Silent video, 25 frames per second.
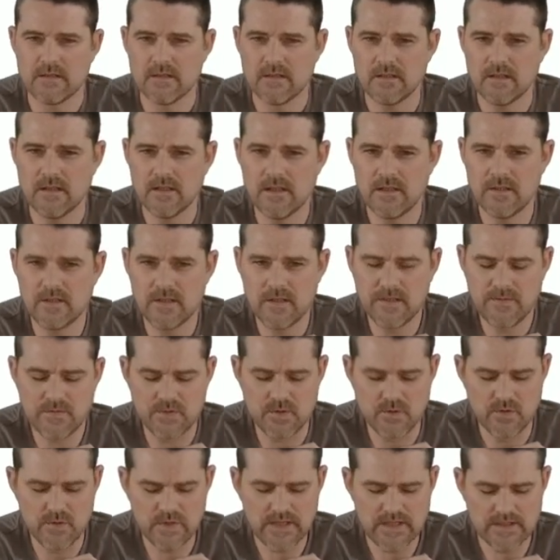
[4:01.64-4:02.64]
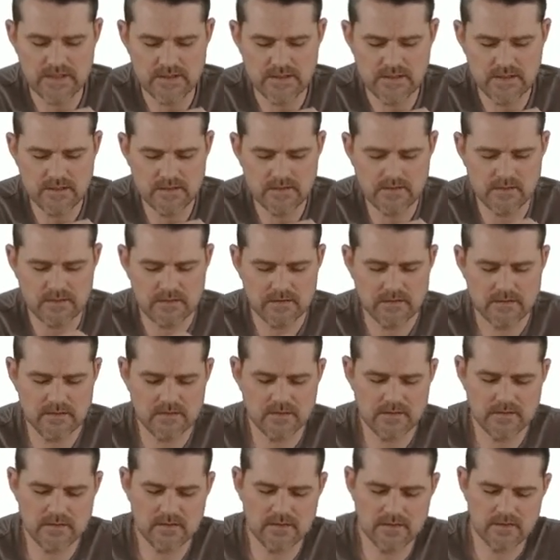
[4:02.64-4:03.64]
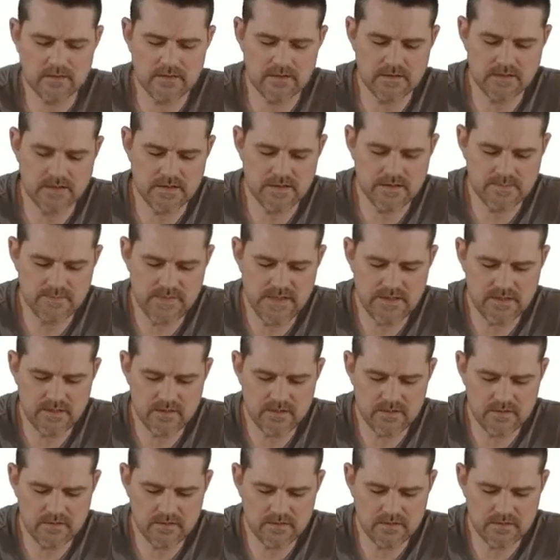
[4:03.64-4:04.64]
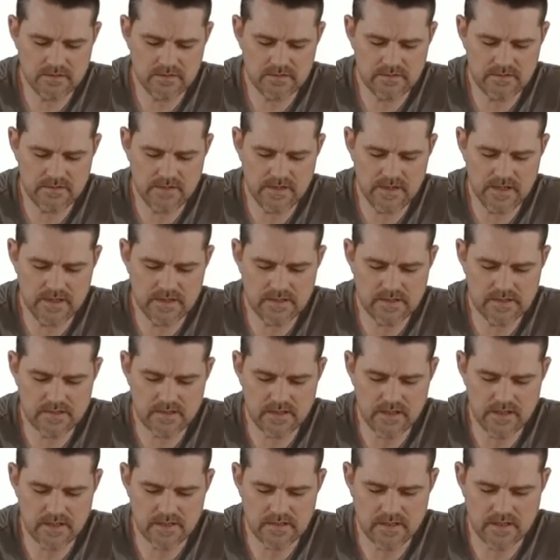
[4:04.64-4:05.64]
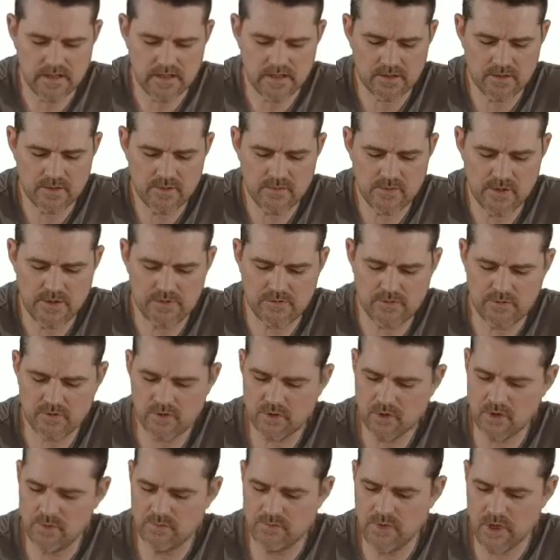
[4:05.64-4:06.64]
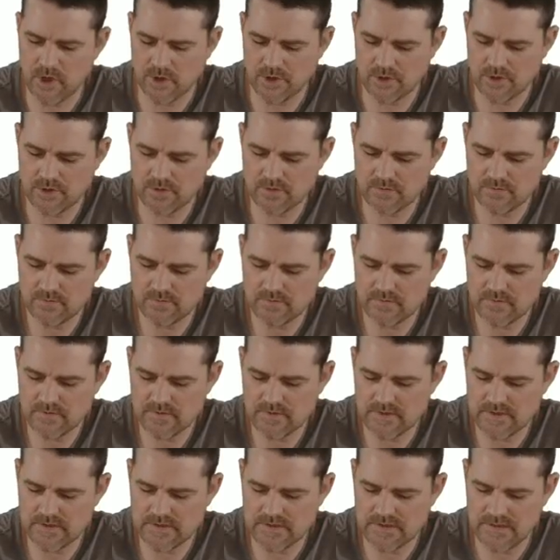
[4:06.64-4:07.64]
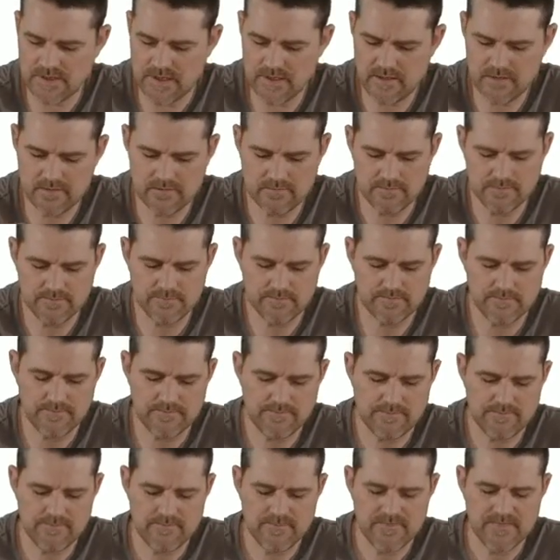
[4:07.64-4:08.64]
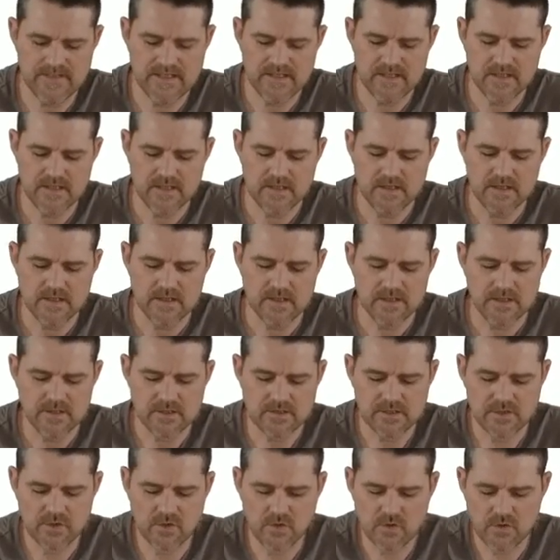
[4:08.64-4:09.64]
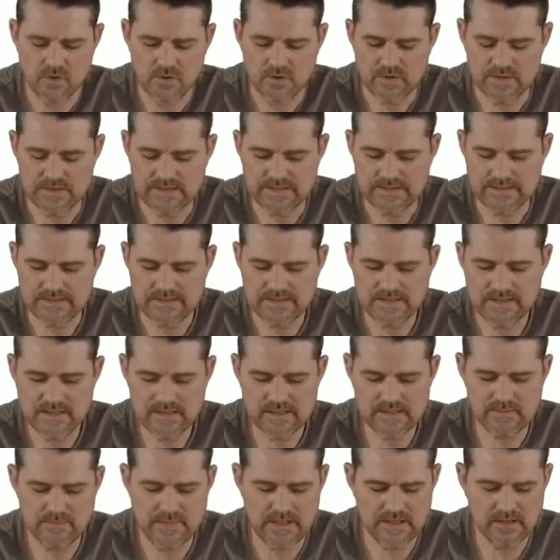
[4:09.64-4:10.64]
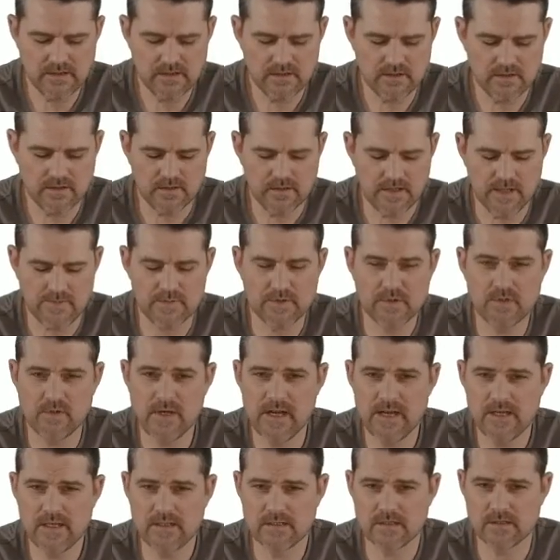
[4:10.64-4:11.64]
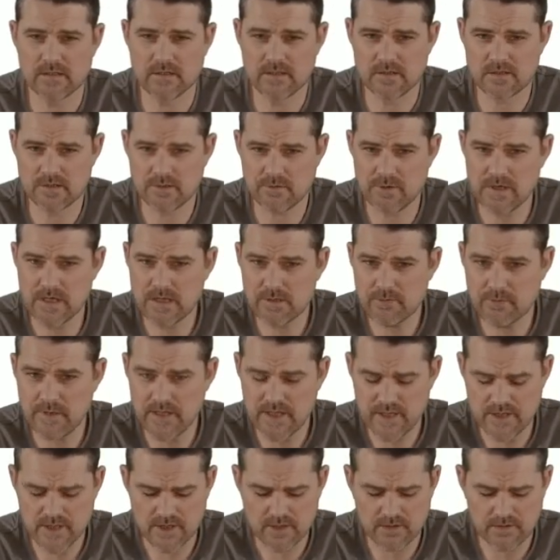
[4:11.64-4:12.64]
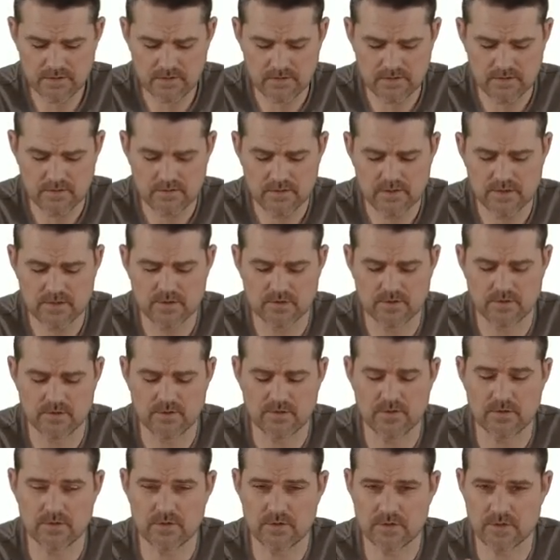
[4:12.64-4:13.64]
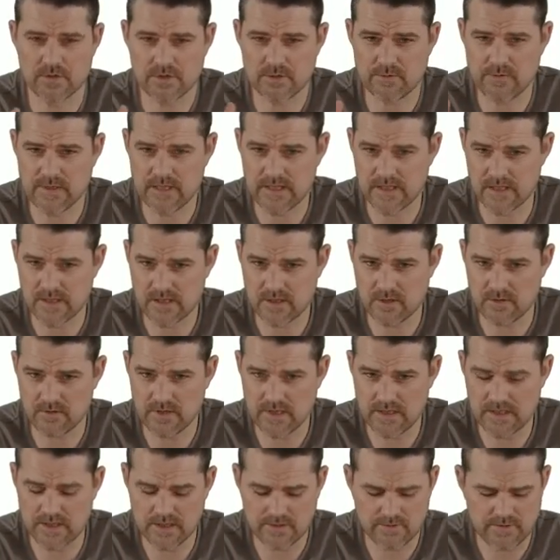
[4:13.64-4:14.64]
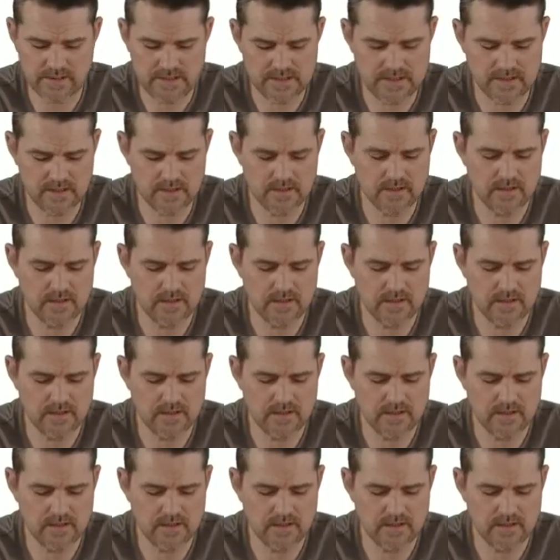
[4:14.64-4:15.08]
And if you look at it, this method takes as an argument a block there. So this method encapsulates the string creation, so the string is correctly created.